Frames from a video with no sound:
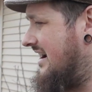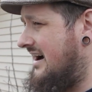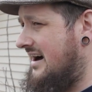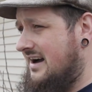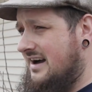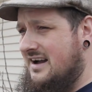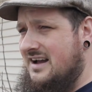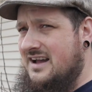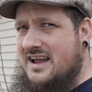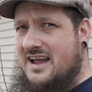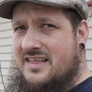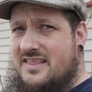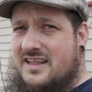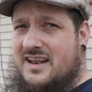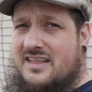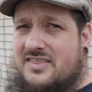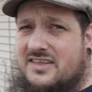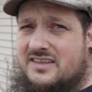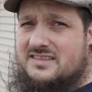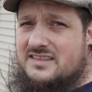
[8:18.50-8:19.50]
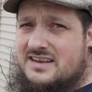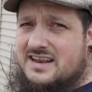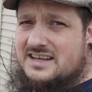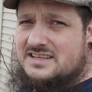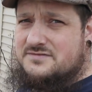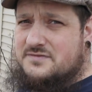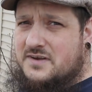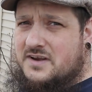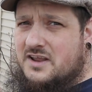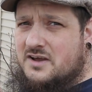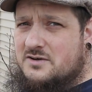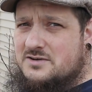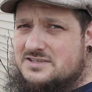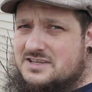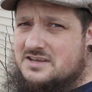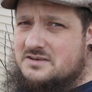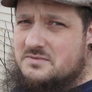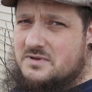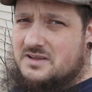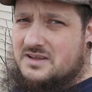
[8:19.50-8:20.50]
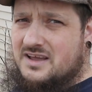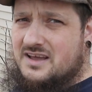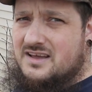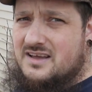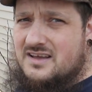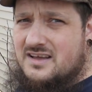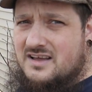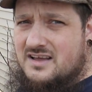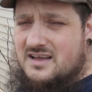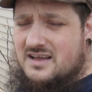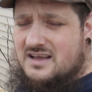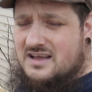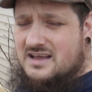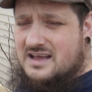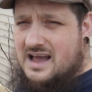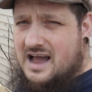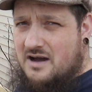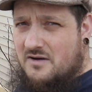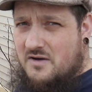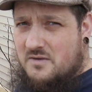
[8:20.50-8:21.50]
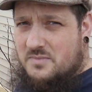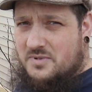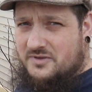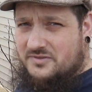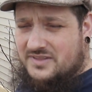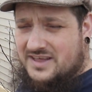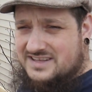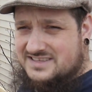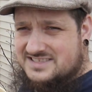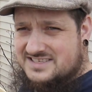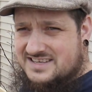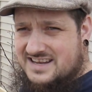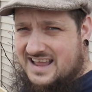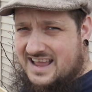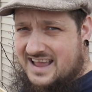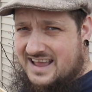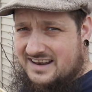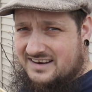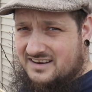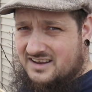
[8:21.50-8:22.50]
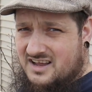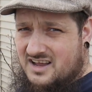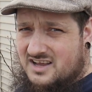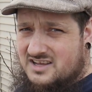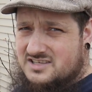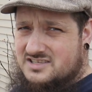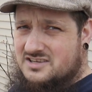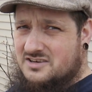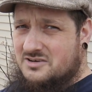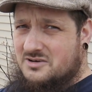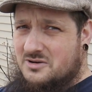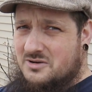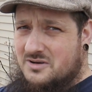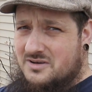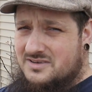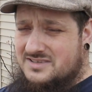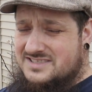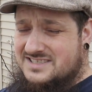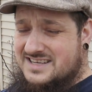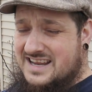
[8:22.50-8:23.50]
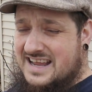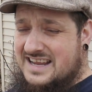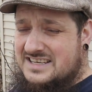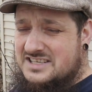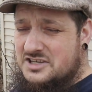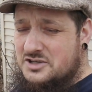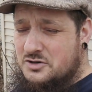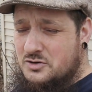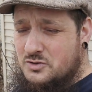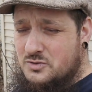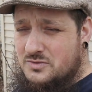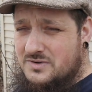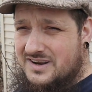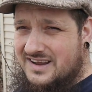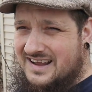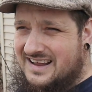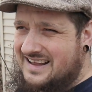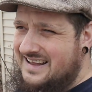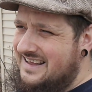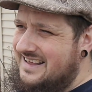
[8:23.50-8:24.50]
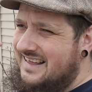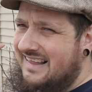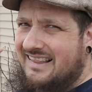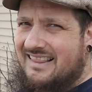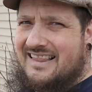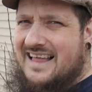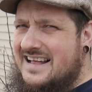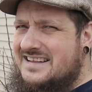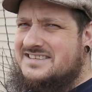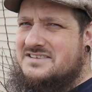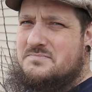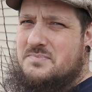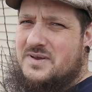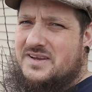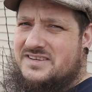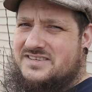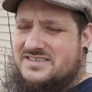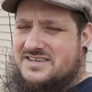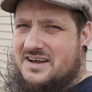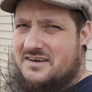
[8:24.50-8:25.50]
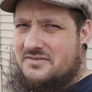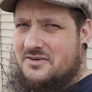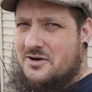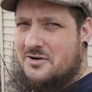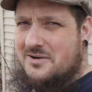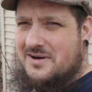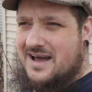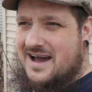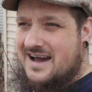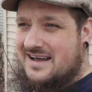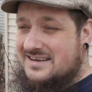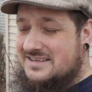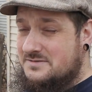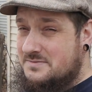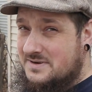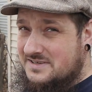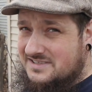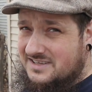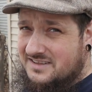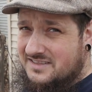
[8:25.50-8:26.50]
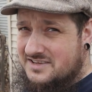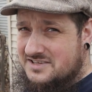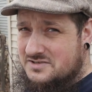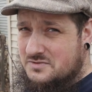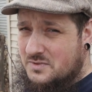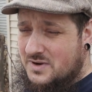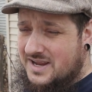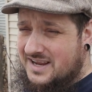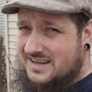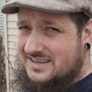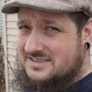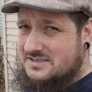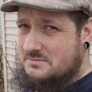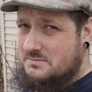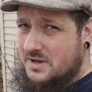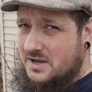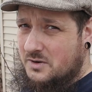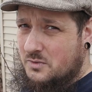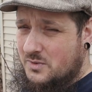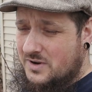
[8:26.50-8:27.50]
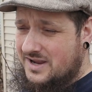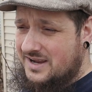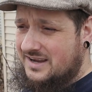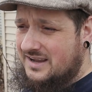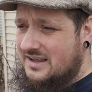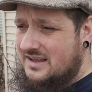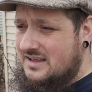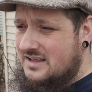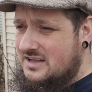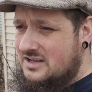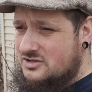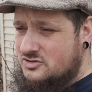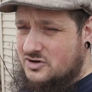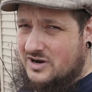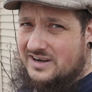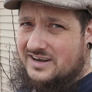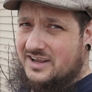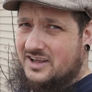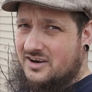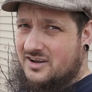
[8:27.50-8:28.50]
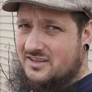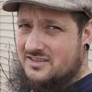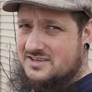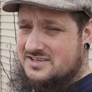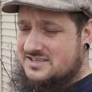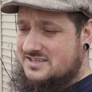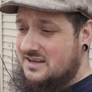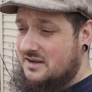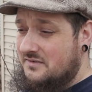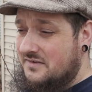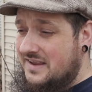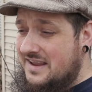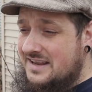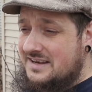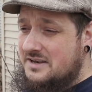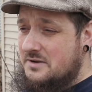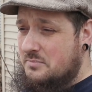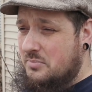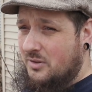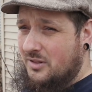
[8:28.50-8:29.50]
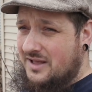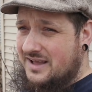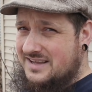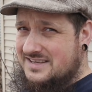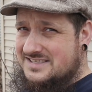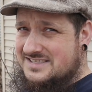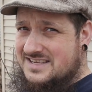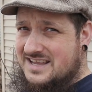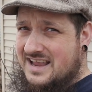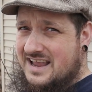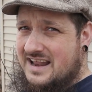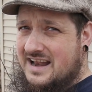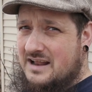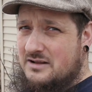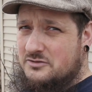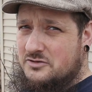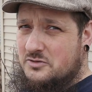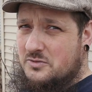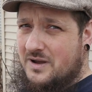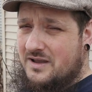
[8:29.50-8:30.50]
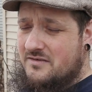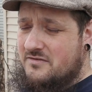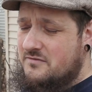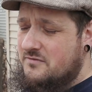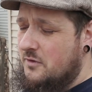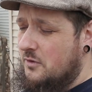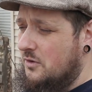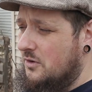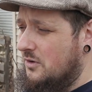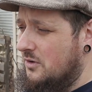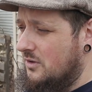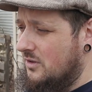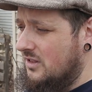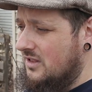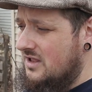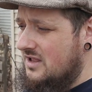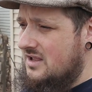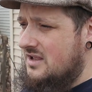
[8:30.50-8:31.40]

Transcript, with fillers: And then I think the next video is going to be how I built that stand. So stay tuned. Lots of bee stuff going on, especially this week. It's a big week trying to get all this stuff into place, and I'll do a full